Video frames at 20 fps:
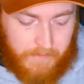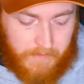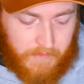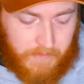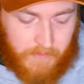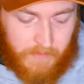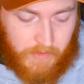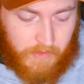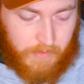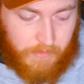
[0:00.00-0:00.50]

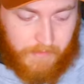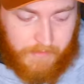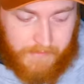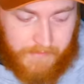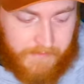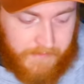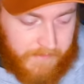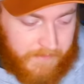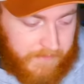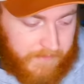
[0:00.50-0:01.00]

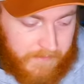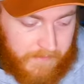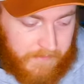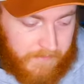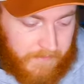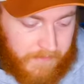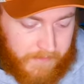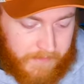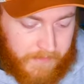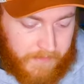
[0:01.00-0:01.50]
So this
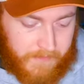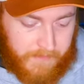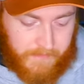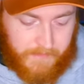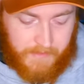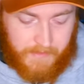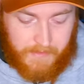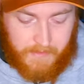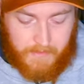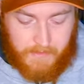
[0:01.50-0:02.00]
this
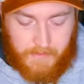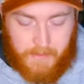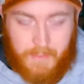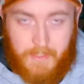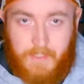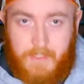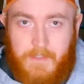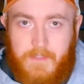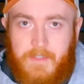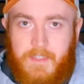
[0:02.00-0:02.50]
thing
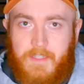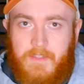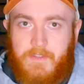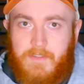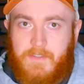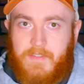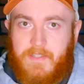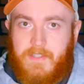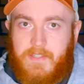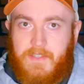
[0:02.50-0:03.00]
uh,
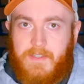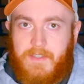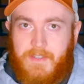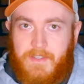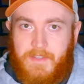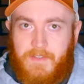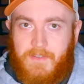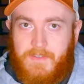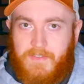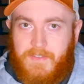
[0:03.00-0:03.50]
is
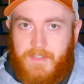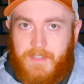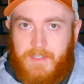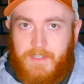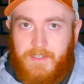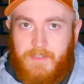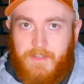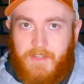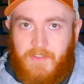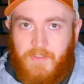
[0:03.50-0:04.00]
is
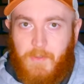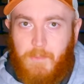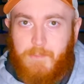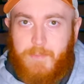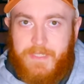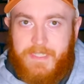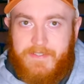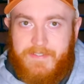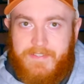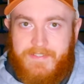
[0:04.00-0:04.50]
uh, is a
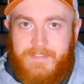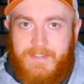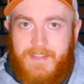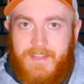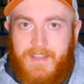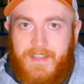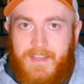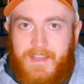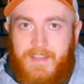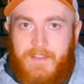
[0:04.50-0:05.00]
beast,
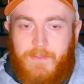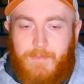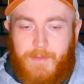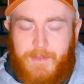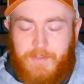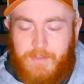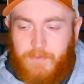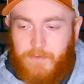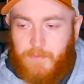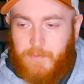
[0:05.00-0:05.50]

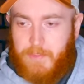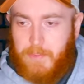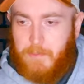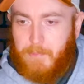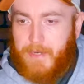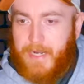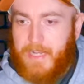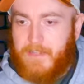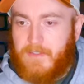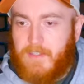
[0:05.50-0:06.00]
especially from when you're
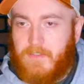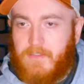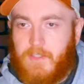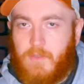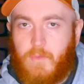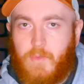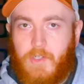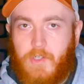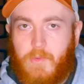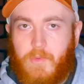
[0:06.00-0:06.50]

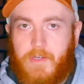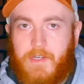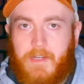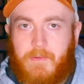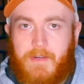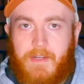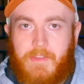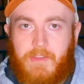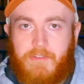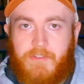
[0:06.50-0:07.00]
processing wood,
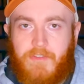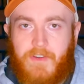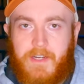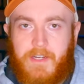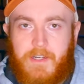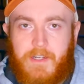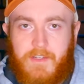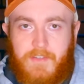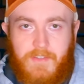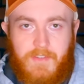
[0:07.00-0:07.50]
working around the
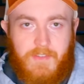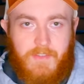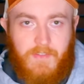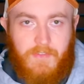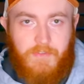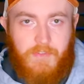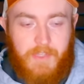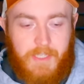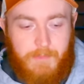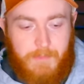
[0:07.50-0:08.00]
fire, because this
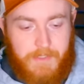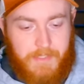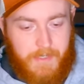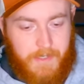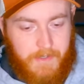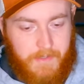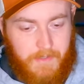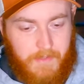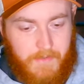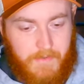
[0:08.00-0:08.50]
is flame
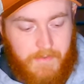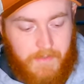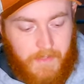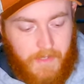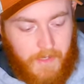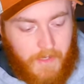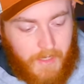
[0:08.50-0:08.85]
retardant.